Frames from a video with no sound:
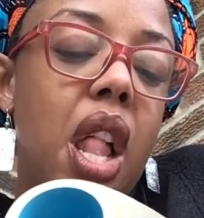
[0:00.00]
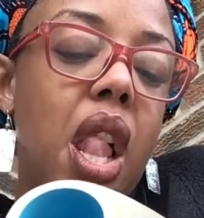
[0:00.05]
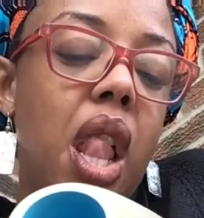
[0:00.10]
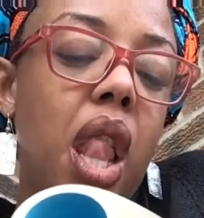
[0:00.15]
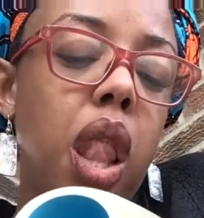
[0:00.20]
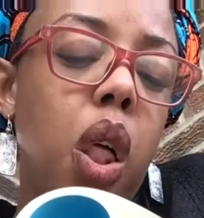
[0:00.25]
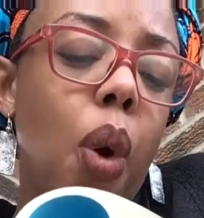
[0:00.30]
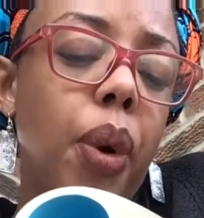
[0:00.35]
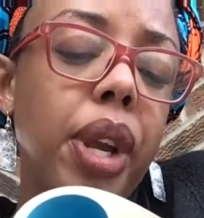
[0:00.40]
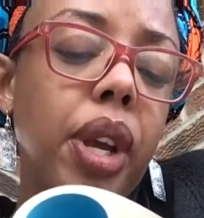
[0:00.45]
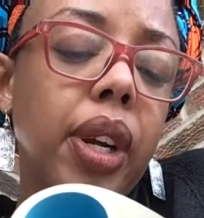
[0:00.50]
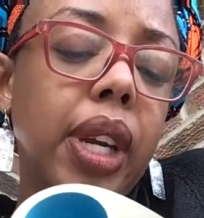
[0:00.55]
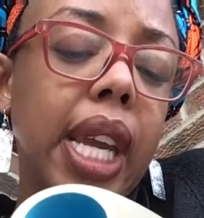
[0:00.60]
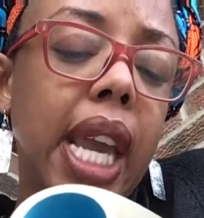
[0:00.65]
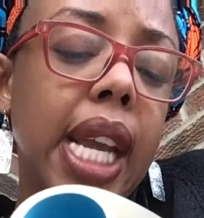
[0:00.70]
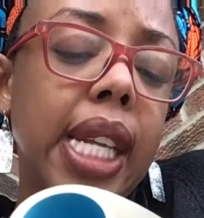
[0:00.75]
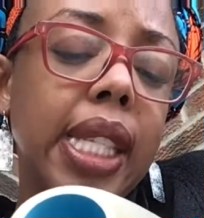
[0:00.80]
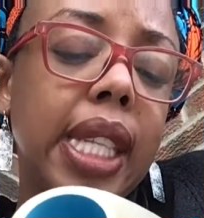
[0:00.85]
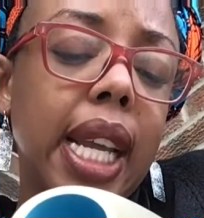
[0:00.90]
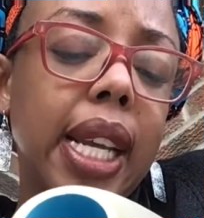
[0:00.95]
lower your
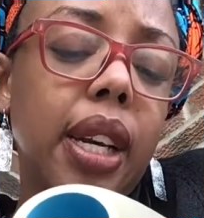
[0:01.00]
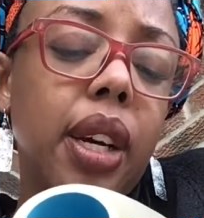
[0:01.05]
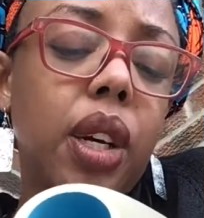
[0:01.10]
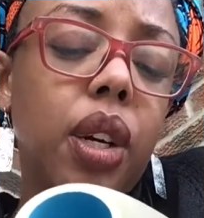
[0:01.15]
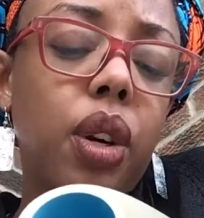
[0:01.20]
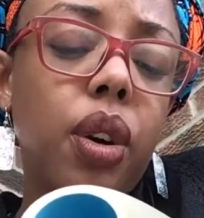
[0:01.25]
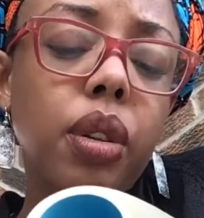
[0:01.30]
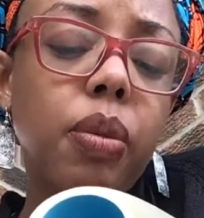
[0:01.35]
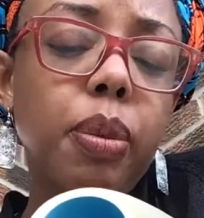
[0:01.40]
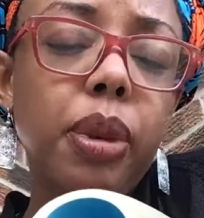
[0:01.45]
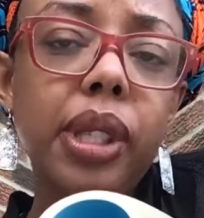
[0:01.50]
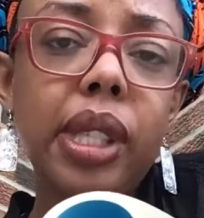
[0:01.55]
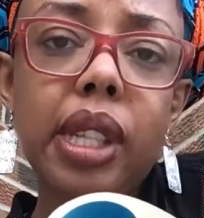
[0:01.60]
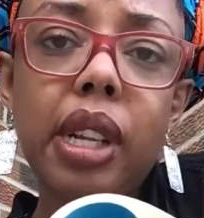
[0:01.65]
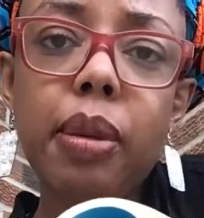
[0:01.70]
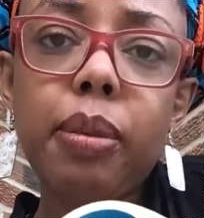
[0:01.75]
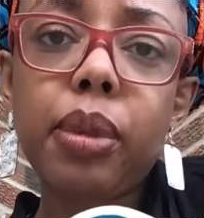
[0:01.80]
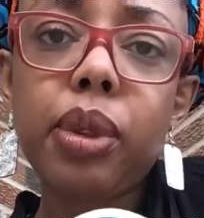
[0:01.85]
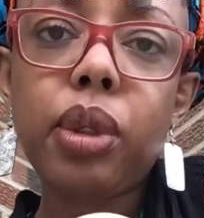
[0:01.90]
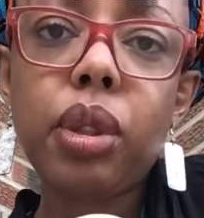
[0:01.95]
gaze like a good
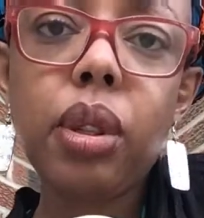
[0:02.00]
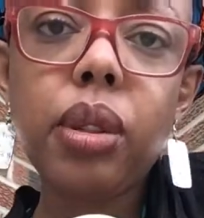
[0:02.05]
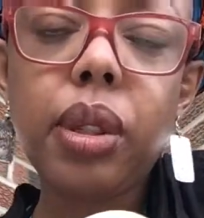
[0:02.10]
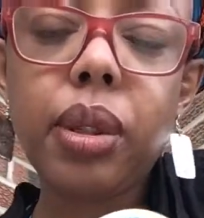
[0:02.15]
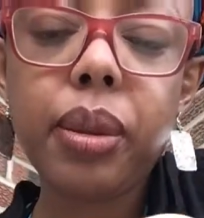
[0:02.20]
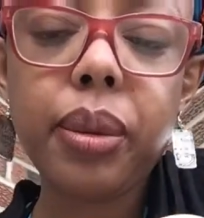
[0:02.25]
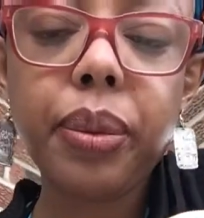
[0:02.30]
Muslim, Suzu.